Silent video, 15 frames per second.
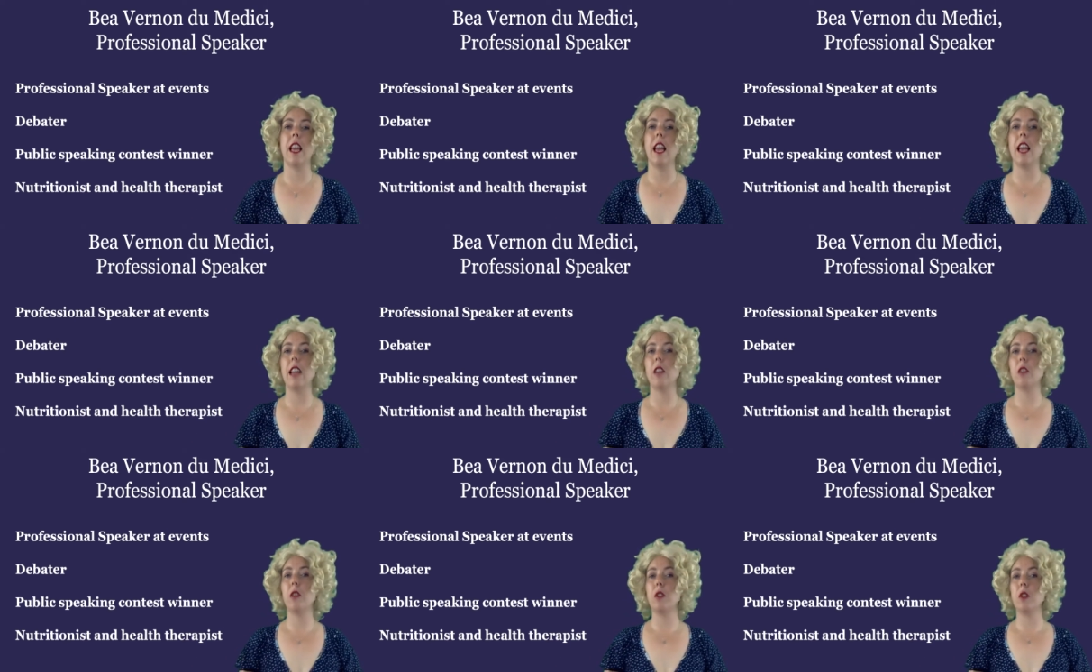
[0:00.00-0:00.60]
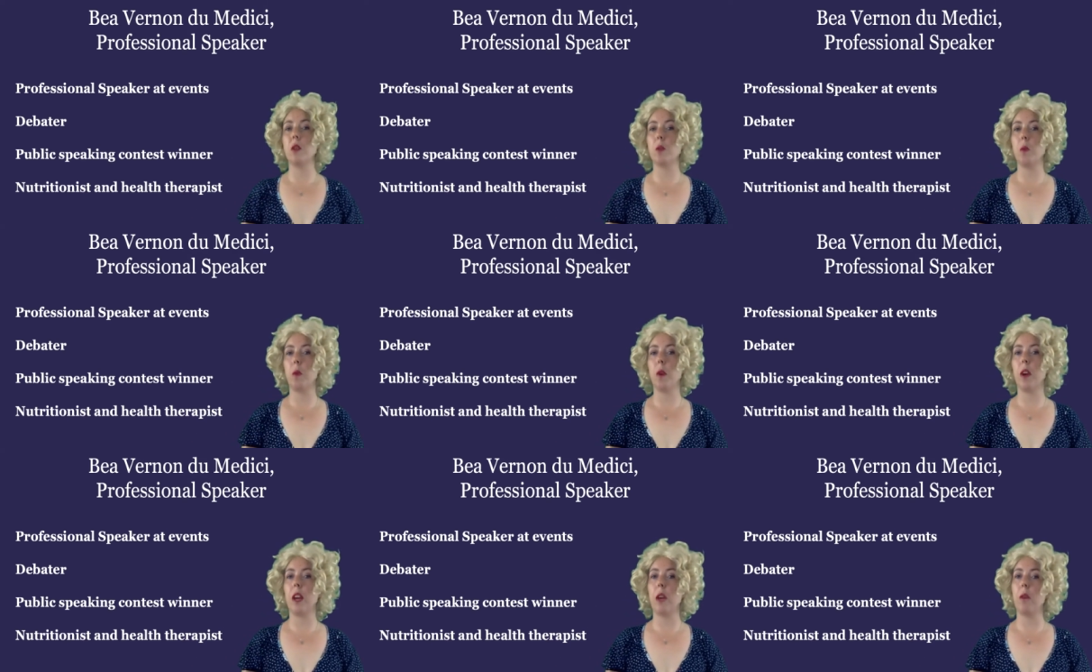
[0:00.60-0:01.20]
and not just
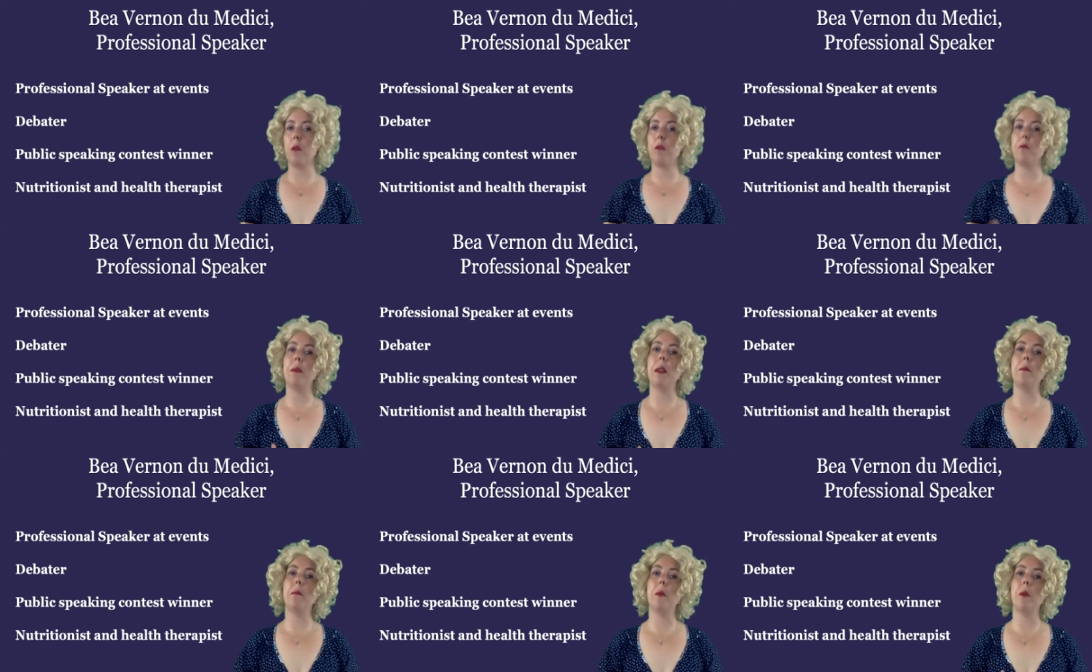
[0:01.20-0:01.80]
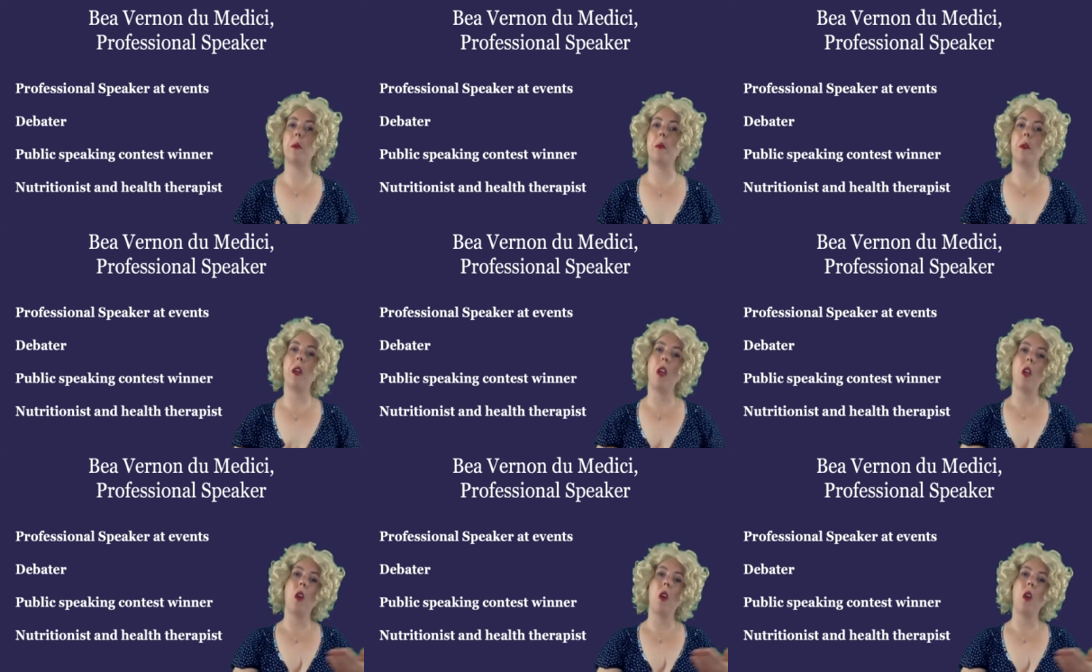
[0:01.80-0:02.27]
working with people